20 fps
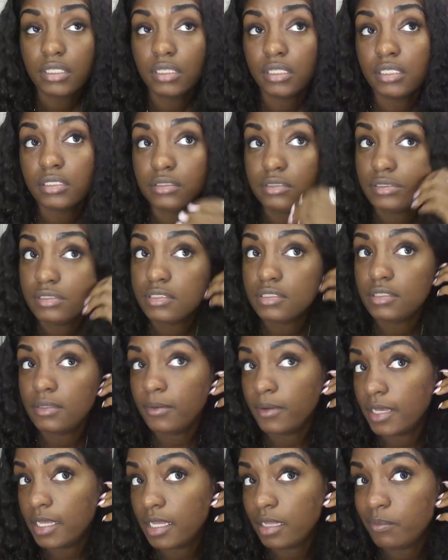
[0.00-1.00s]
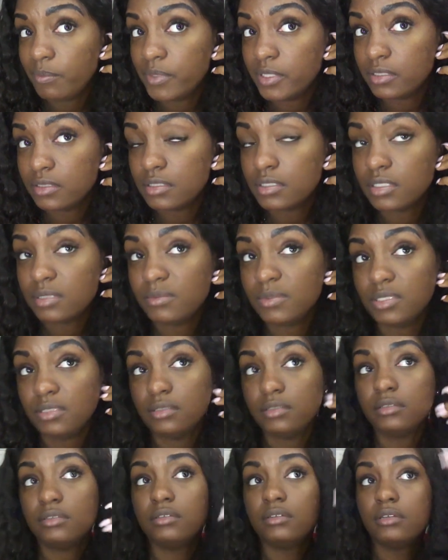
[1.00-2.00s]
let's just see what happens. I
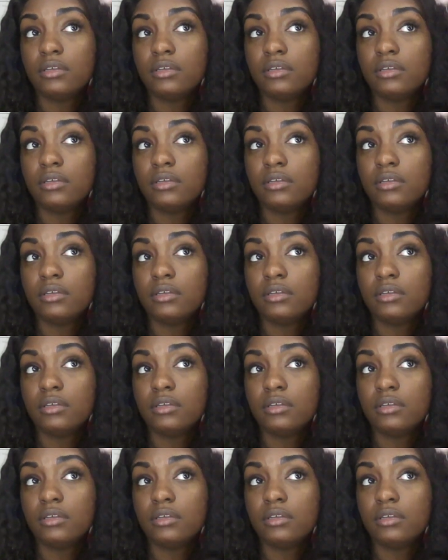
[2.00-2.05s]
mean,